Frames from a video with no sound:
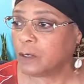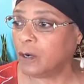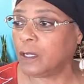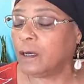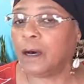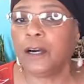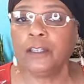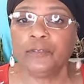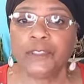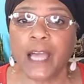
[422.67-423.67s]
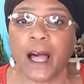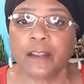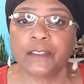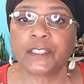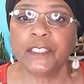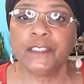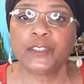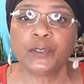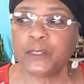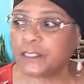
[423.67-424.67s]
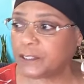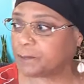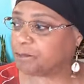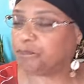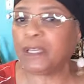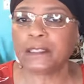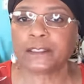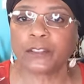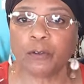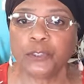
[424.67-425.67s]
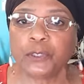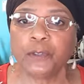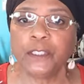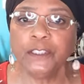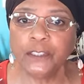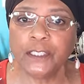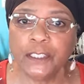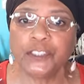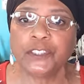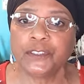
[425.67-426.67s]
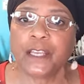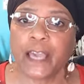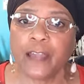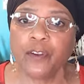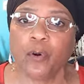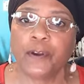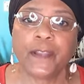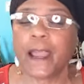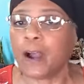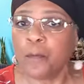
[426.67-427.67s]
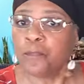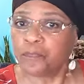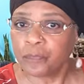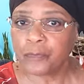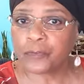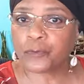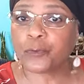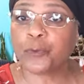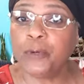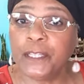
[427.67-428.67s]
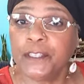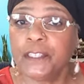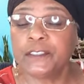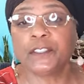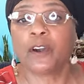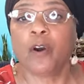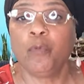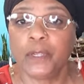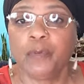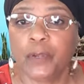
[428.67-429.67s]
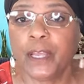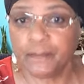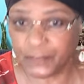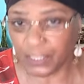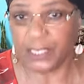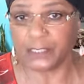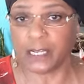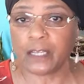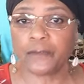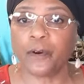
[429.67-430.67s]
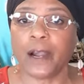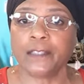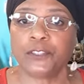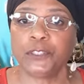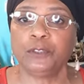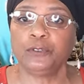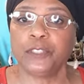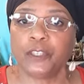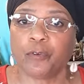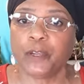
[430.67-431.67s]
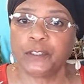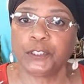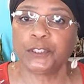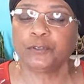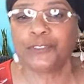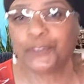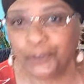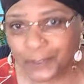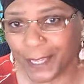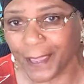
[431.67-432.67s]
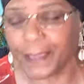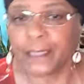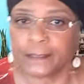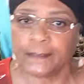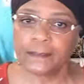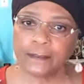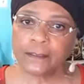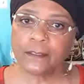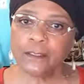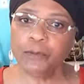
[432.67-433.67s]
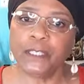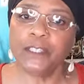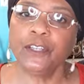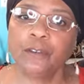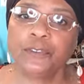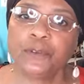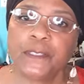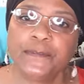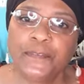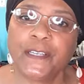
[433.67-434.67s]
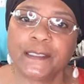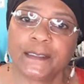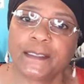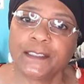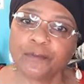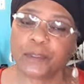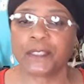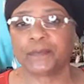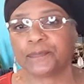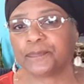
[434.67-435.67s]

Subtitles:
$100 into these big social engines they got knowing now. 20 years ago, what it would have done for our children and grandchildren today. We didn't know to invest, did we?